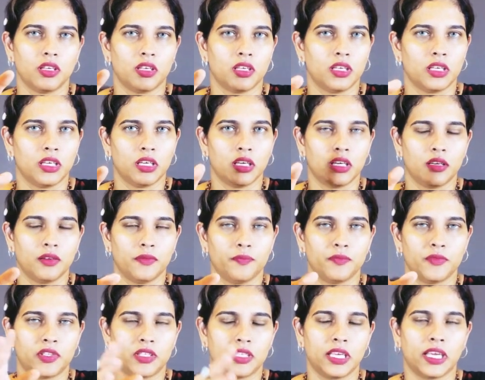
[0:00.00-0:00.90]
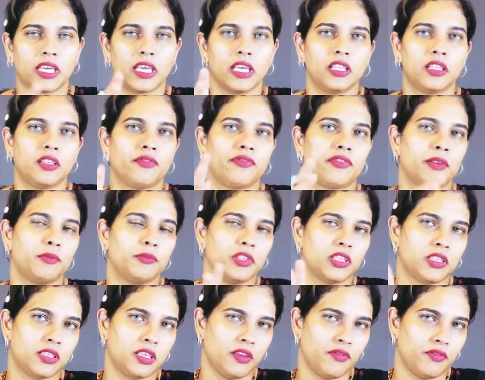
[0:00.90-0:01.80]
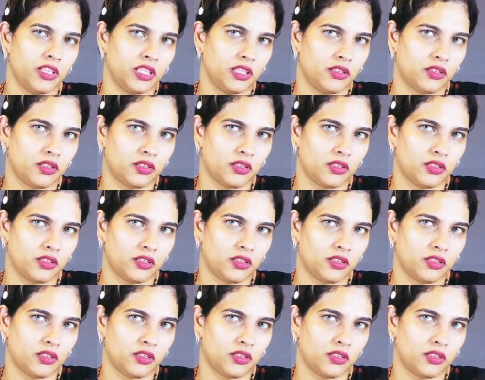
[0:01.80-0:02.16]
2nd from the 7th.